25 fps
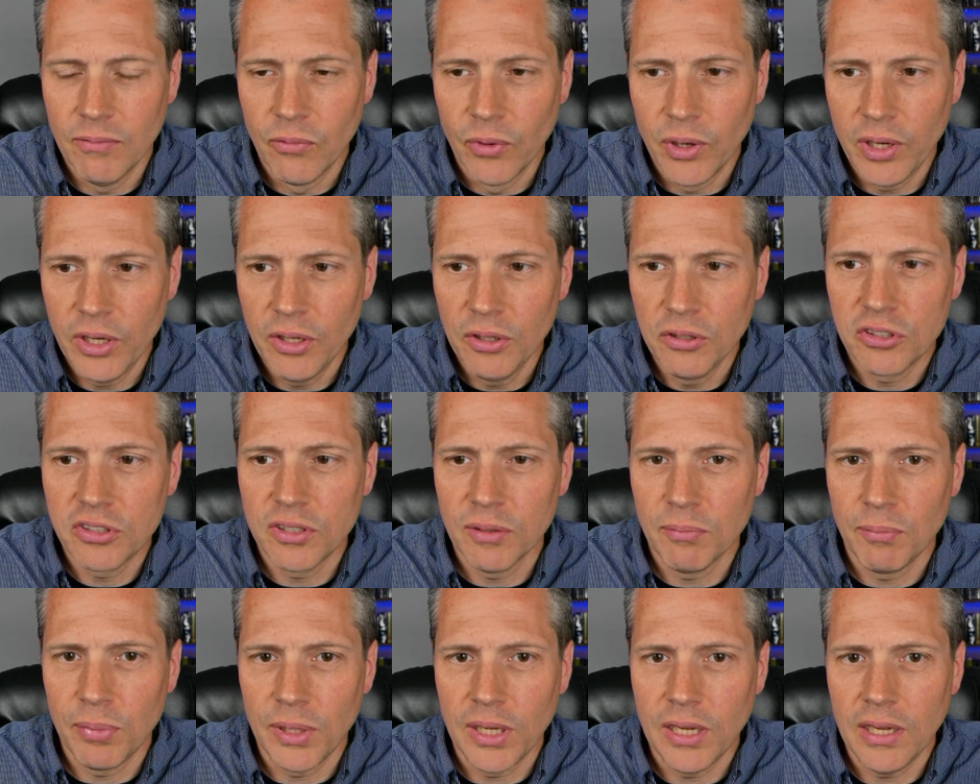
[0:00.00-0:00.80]
used to
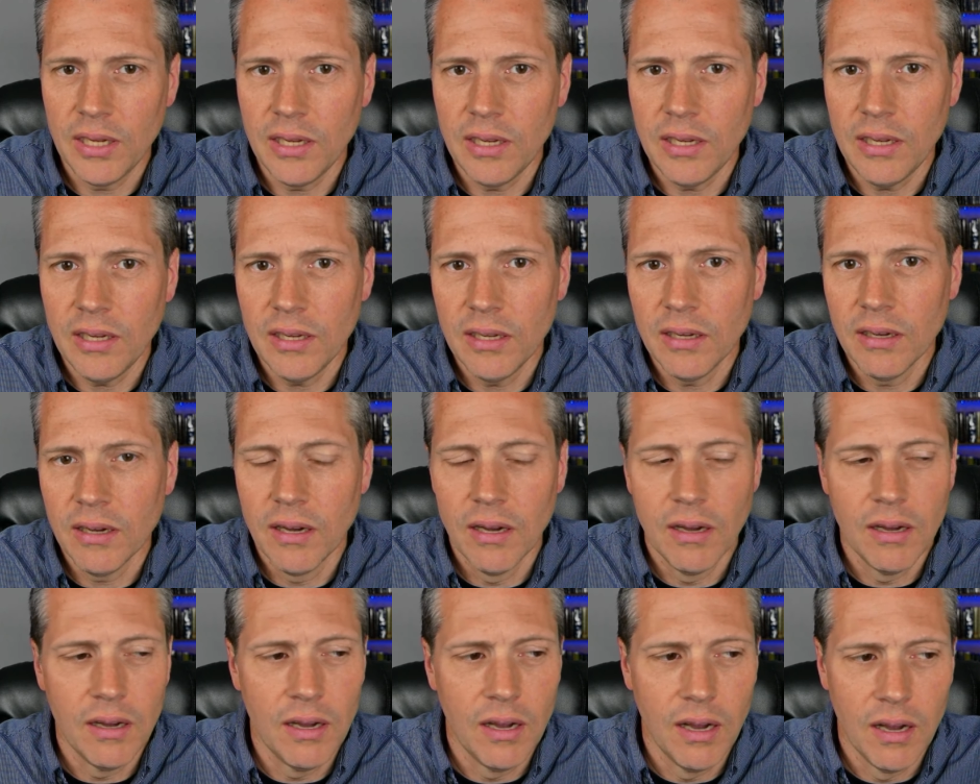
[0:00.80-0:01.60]
be
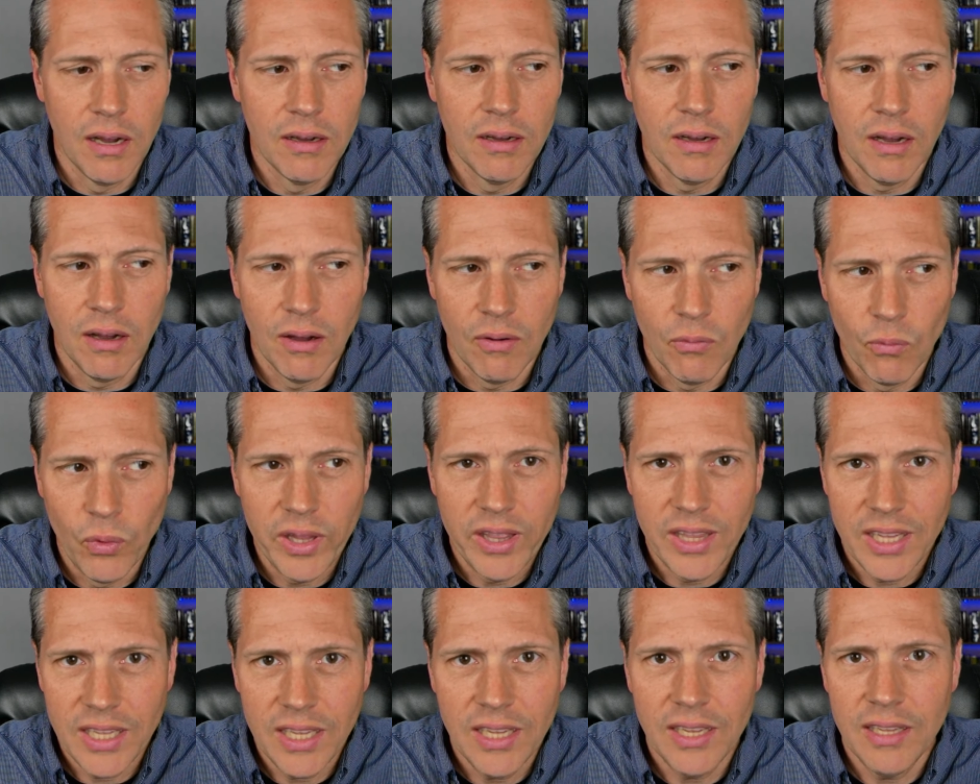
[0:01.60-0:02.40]

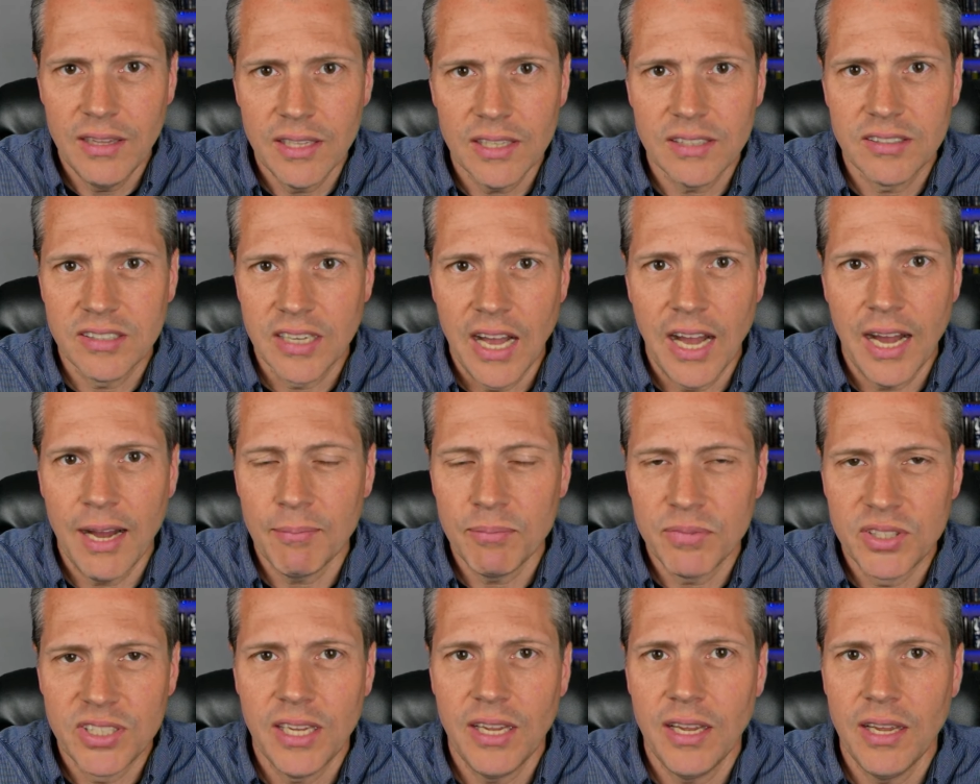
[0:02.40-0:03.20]
within the
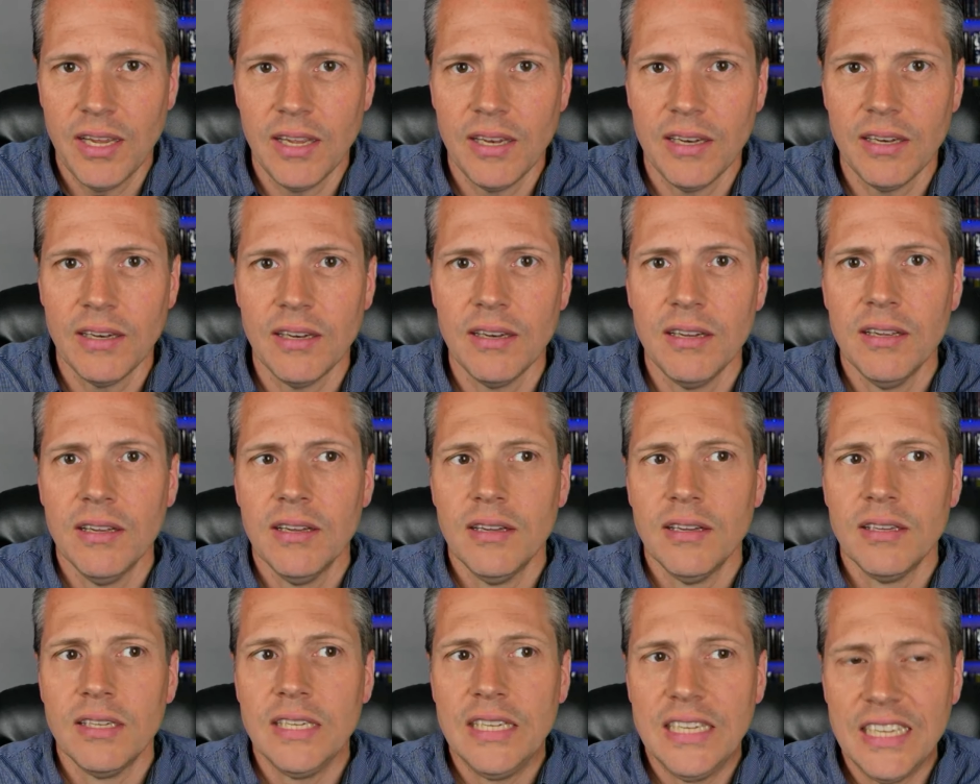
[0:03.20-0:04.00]
top 10
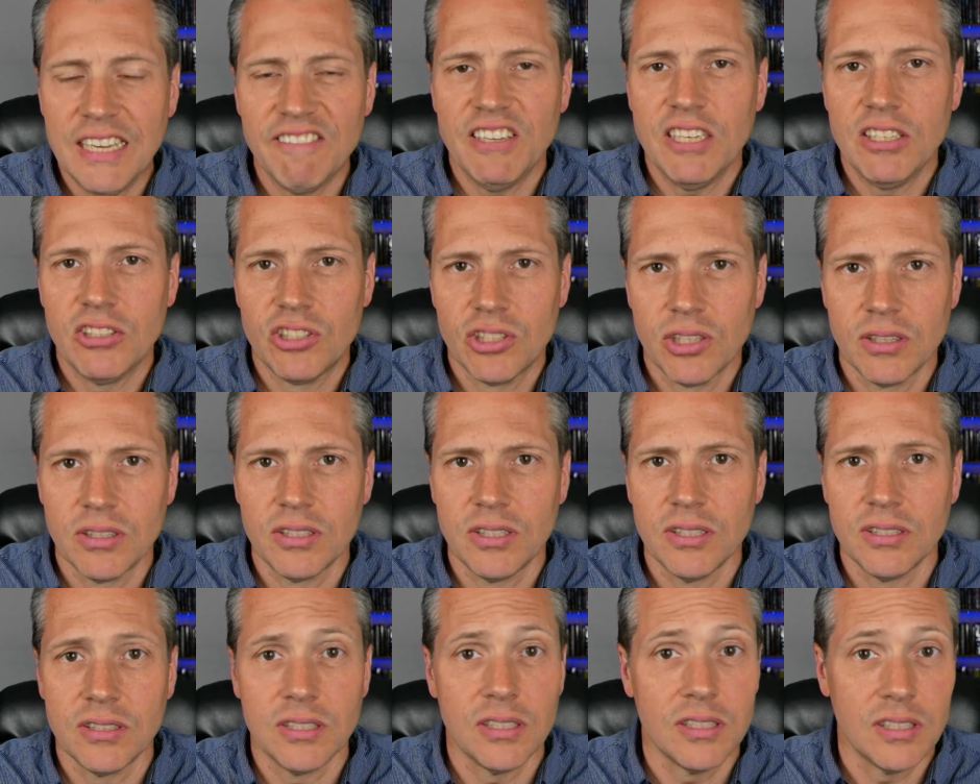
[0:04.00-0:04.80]
giving
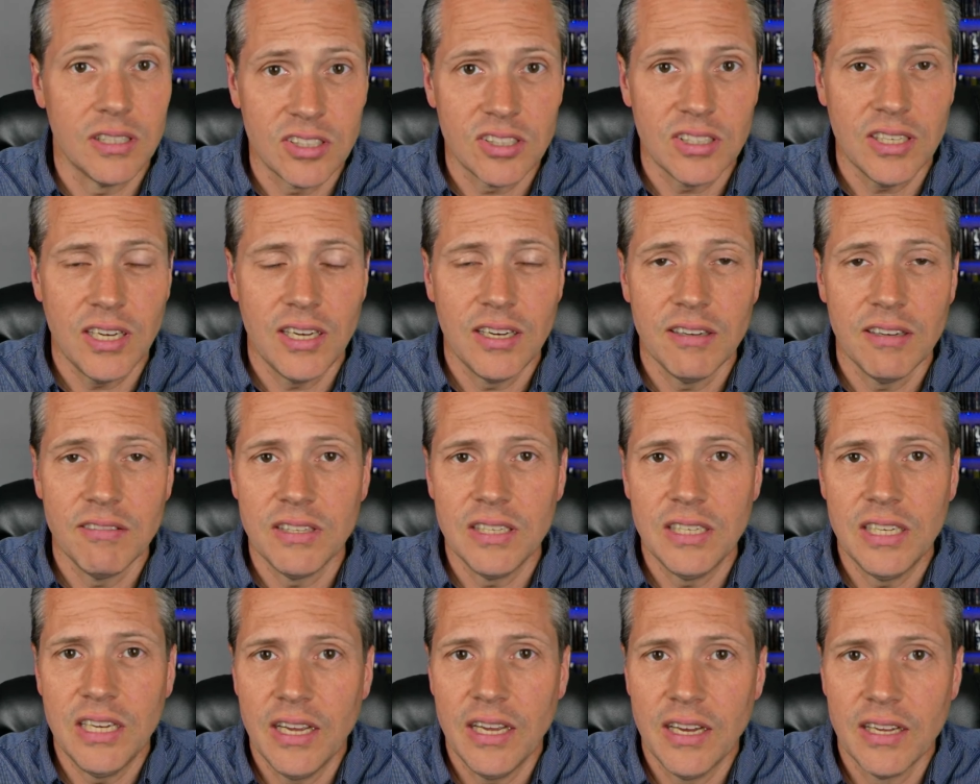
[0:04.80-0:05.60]
churches in the state of
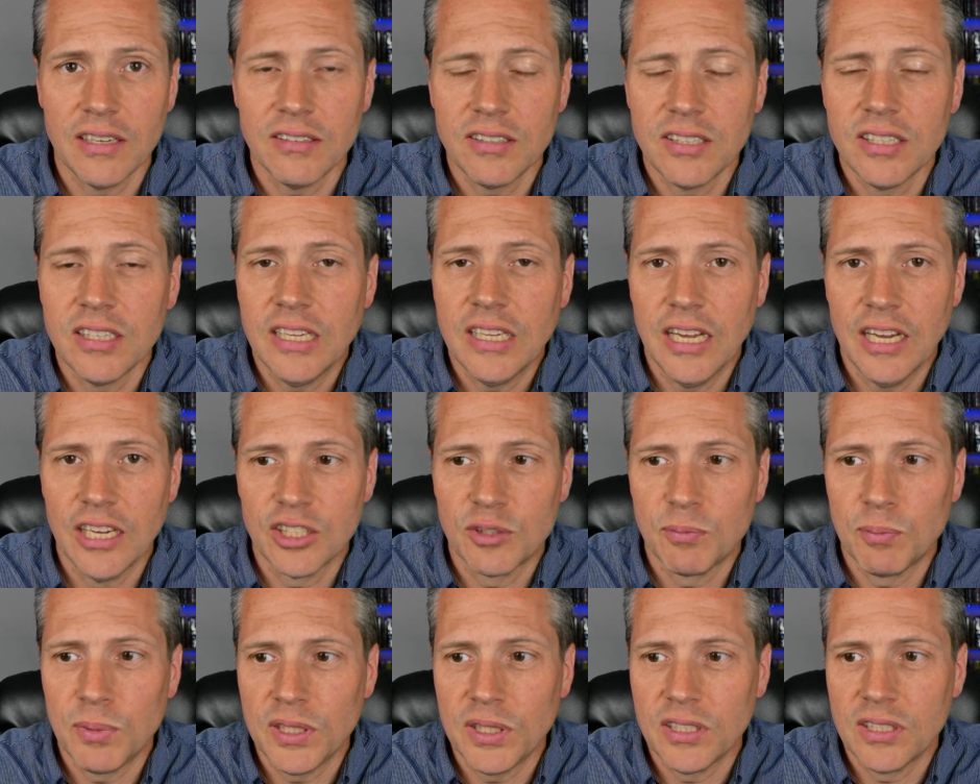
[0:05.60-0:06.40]
Indiana to the
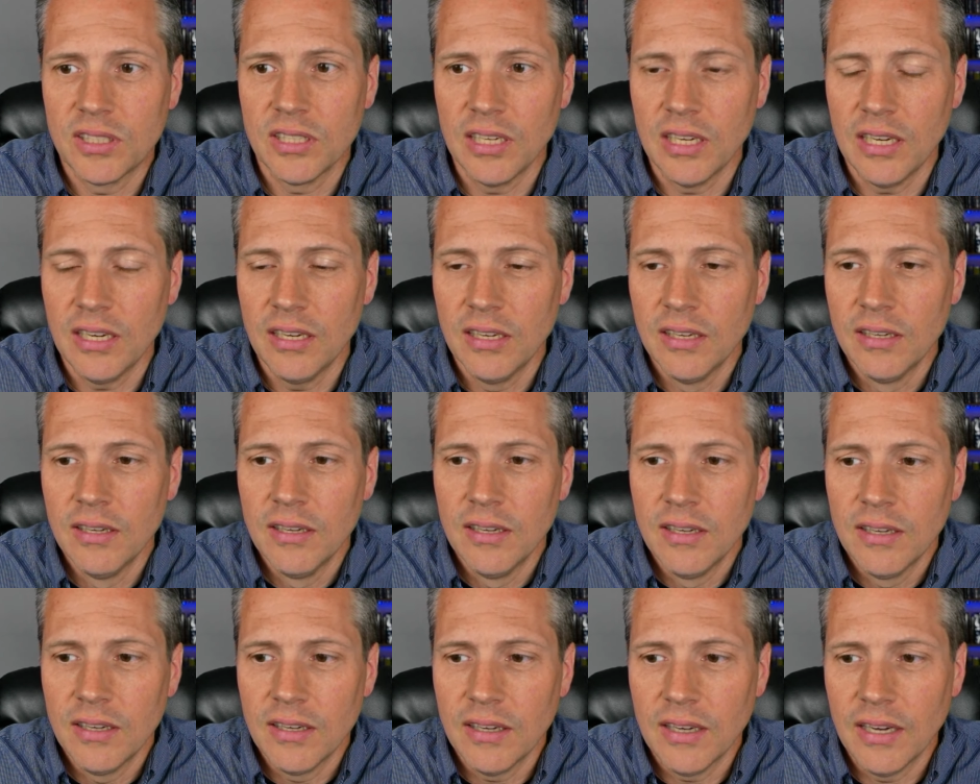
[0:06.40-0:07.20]
SBC.
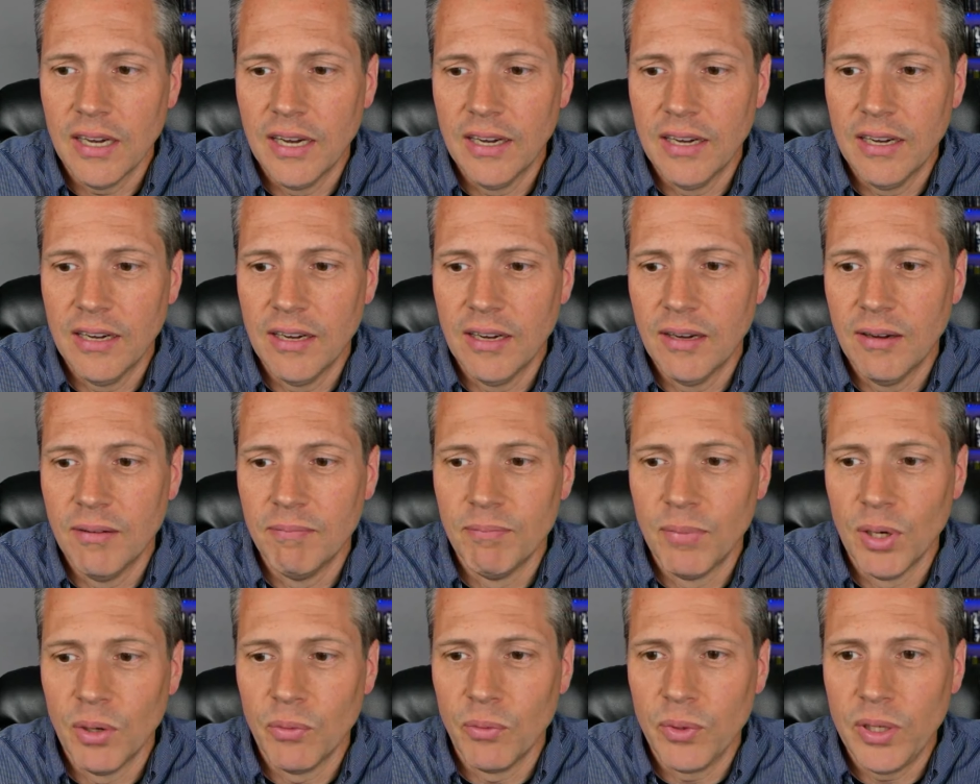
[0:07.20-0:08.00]

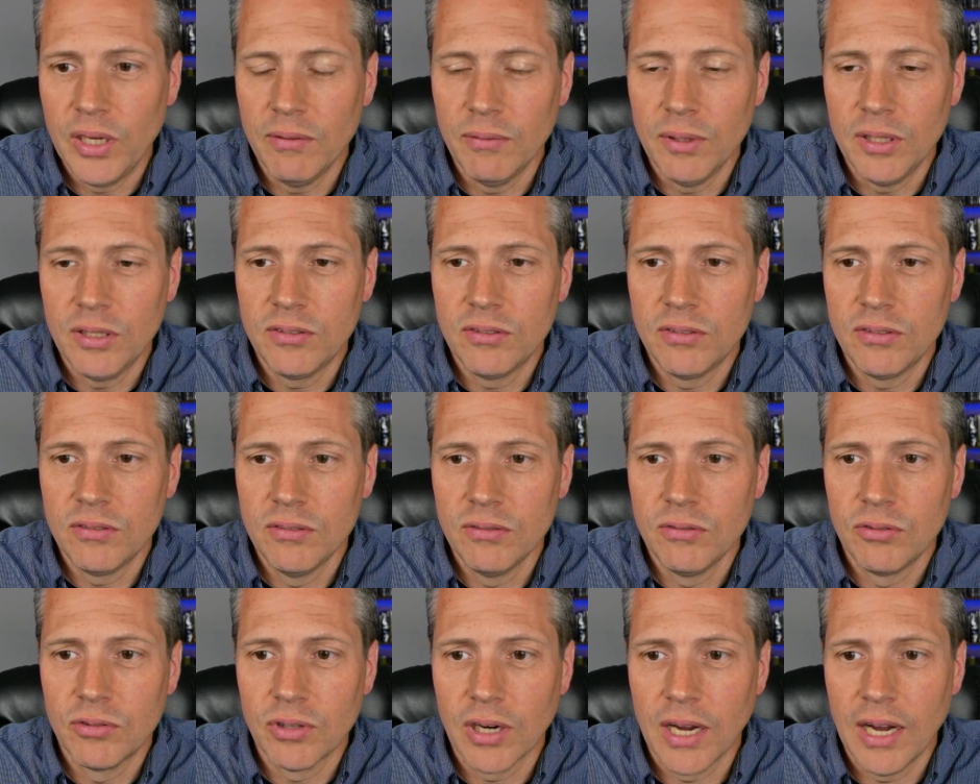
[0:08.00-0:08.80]
But we
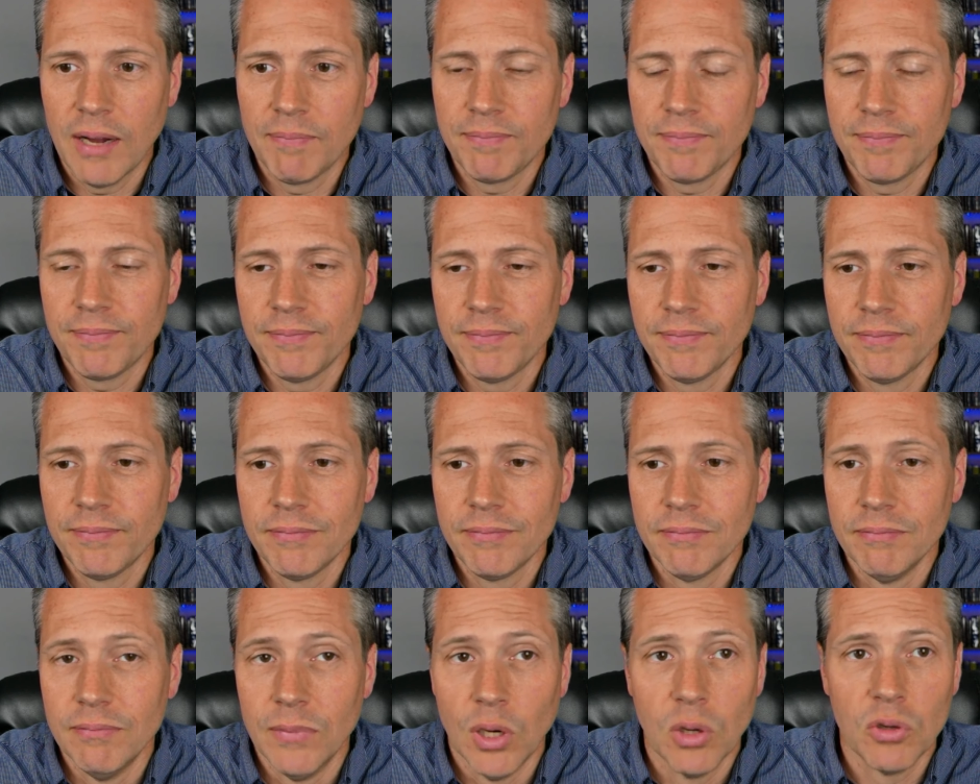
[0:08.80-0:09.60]
dropped
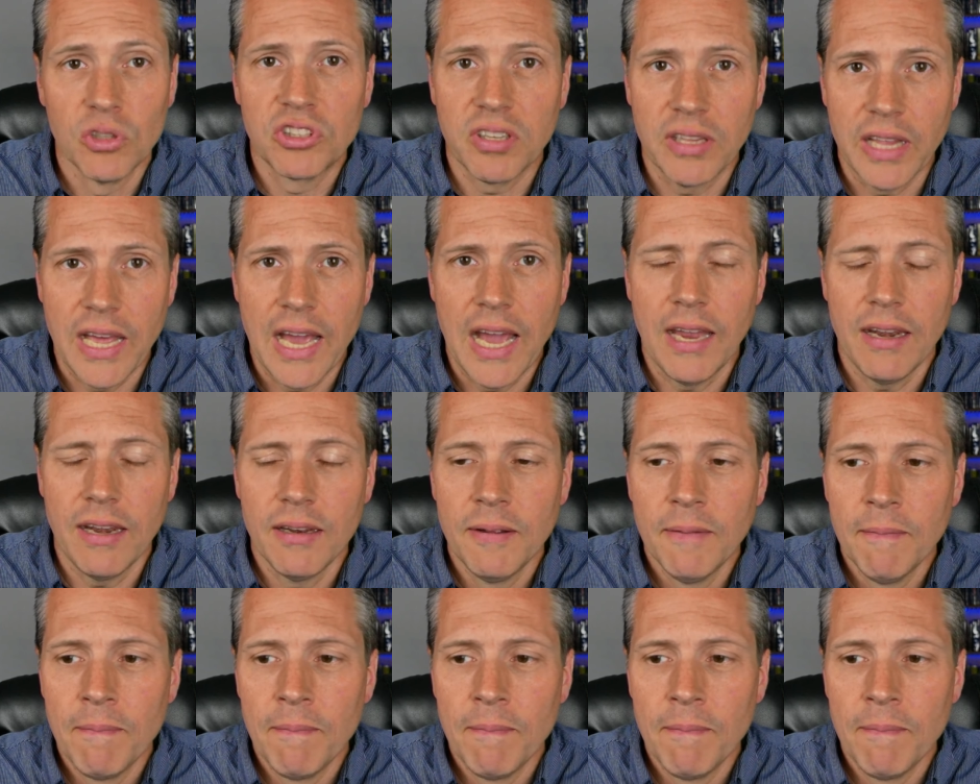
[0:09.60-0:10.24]
most of that